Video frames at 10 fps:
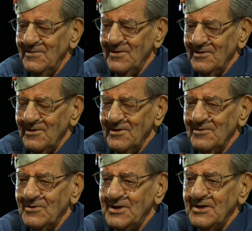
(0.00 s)
we,
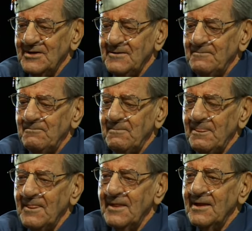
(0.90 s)
uh,
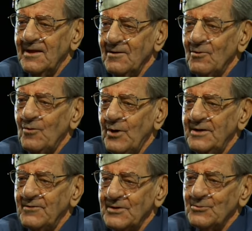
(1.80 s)
we waited we
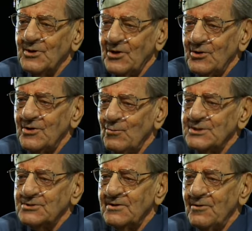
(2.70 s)
heard the whistle, the
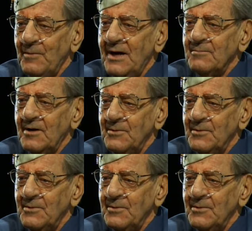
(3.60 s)
bomb coming down.